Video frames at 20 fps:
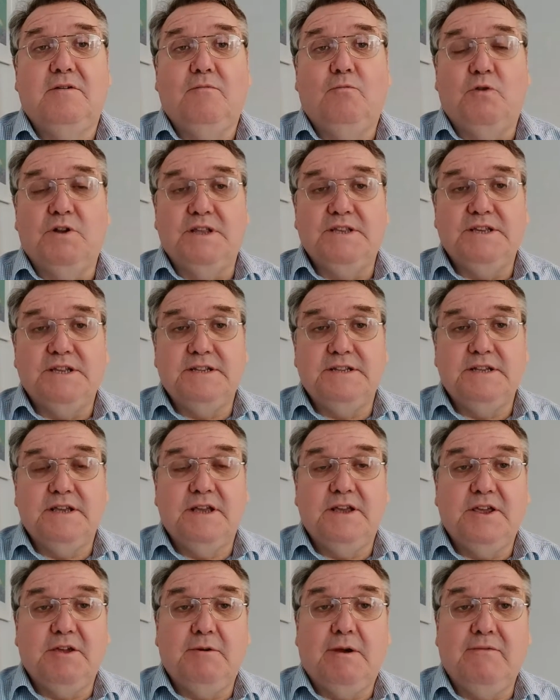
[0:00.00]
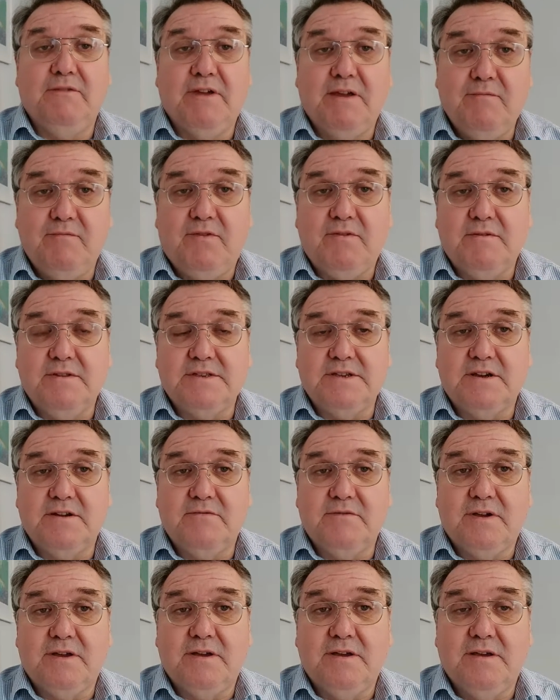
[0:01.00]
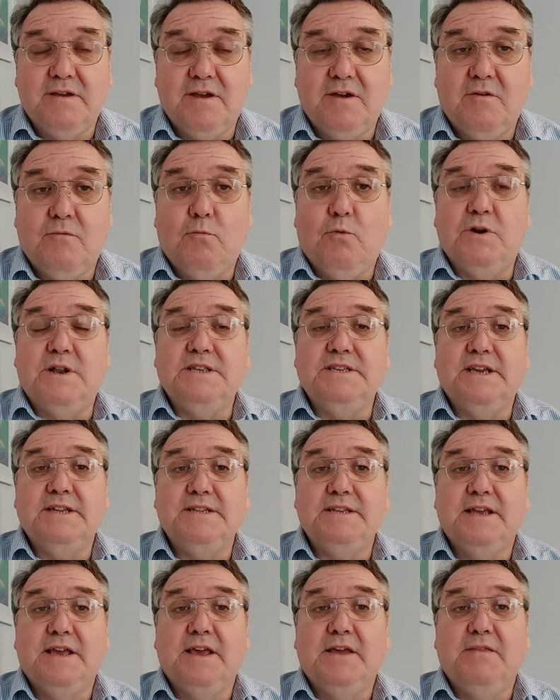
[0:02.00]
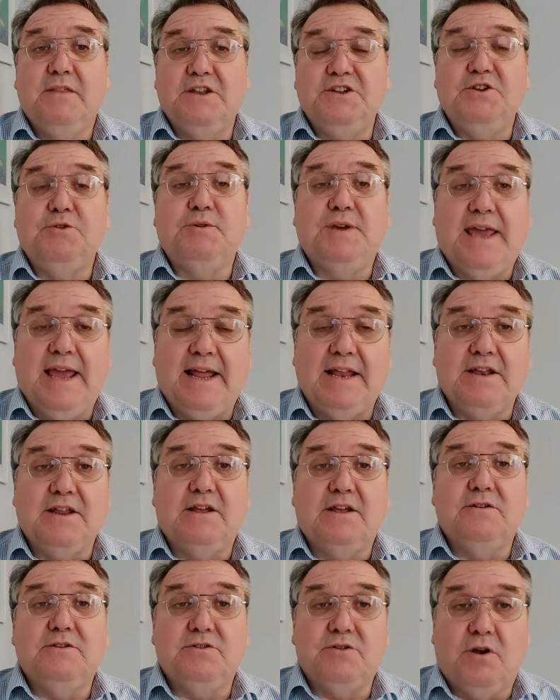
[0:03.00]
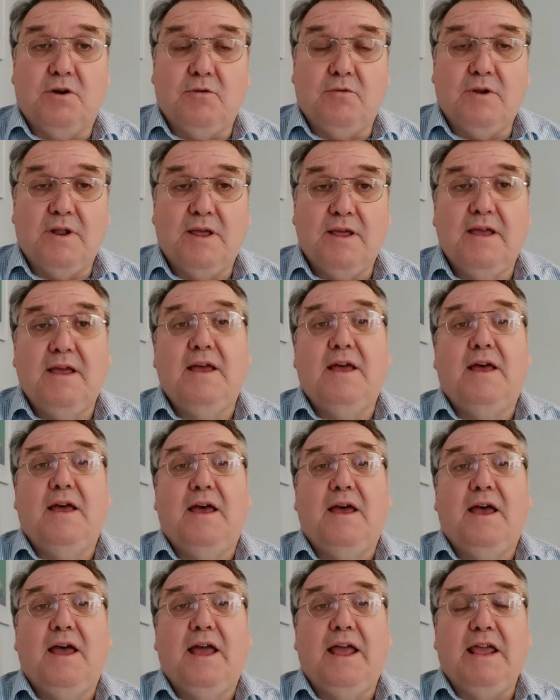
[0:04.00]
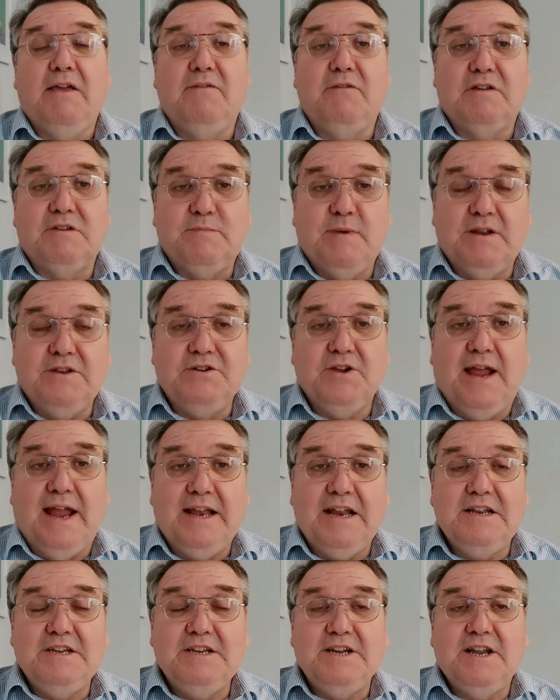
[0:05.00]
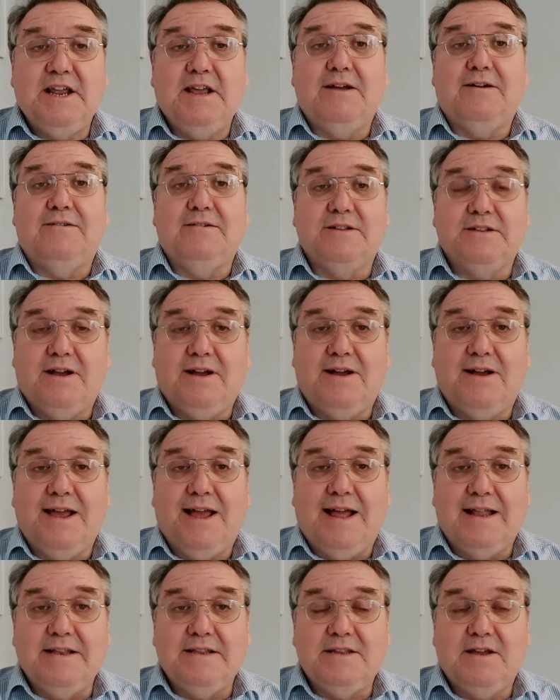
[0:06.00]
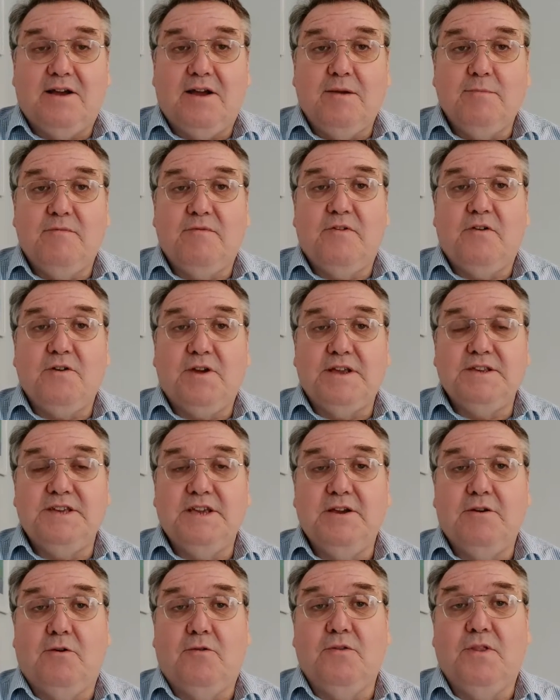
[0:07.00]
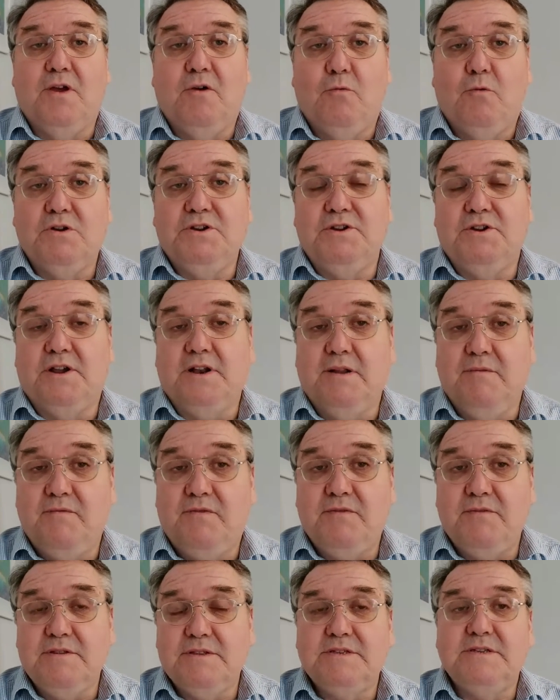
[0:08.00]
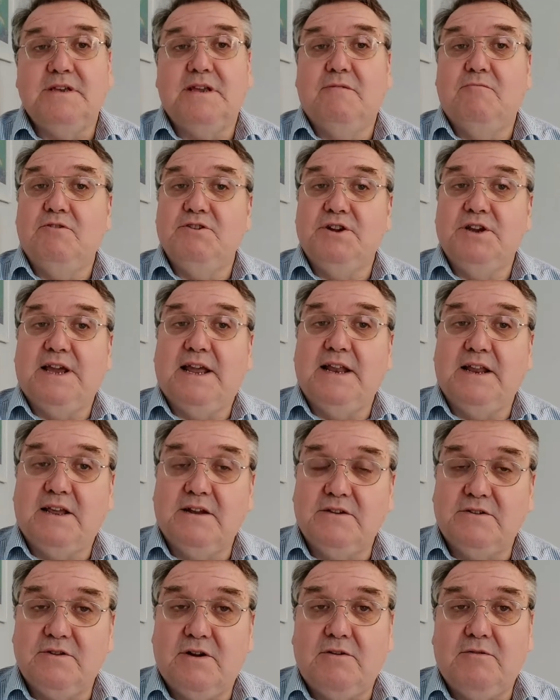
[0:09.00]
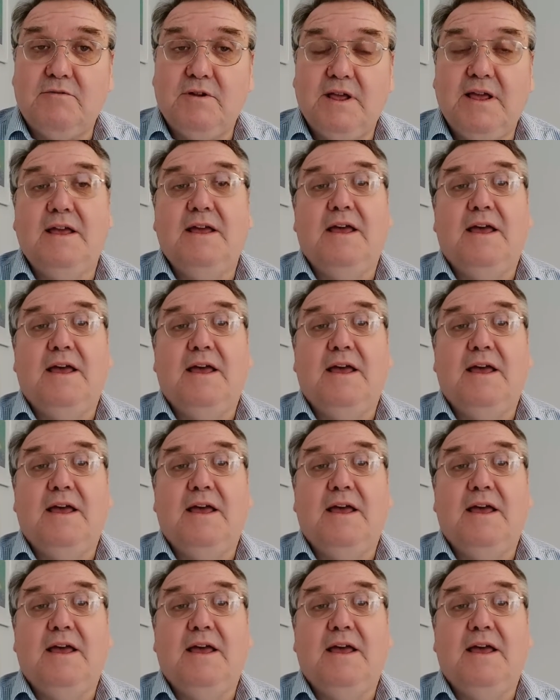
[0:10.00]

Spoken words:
What is it you have influence over? What is it that you can control? If you spend your energy on time focusing on what you can influence and what you can control,